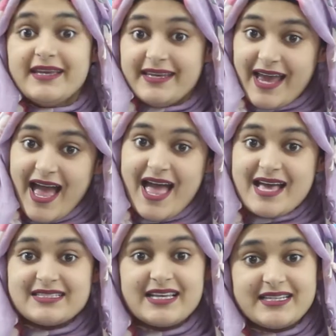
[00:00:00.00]

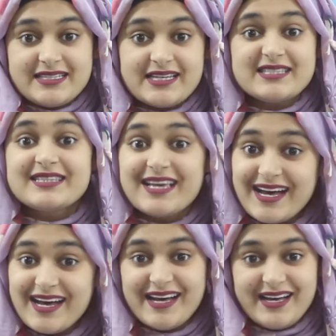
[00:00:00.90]
Yes, it is
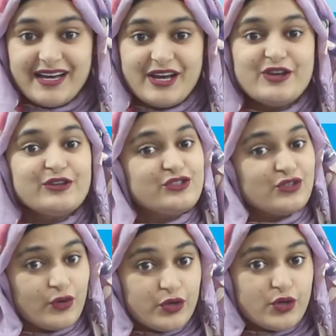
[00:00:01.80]
K.
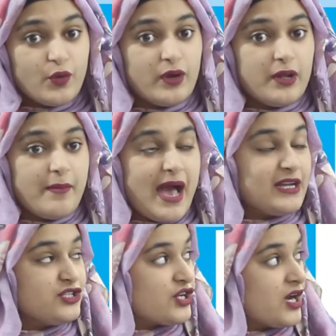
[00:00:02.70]
So you will
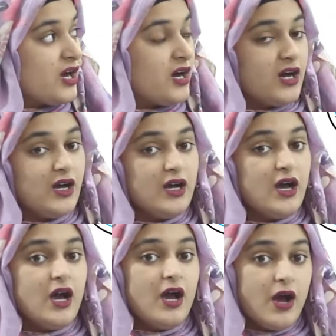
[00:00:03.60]
match K
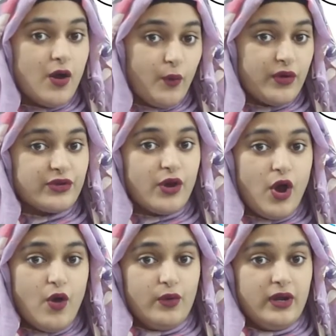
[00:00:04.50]
with
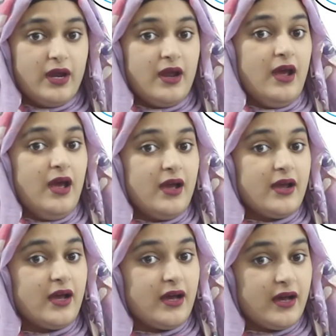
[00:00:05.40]
cone.
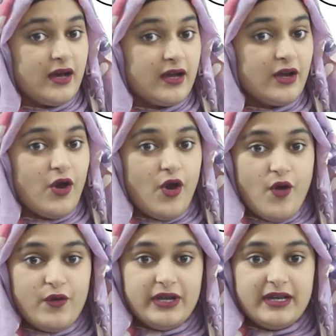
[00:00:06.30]
K,
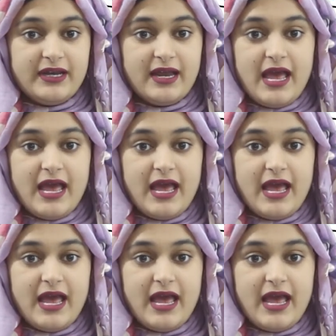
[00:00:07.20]
cone.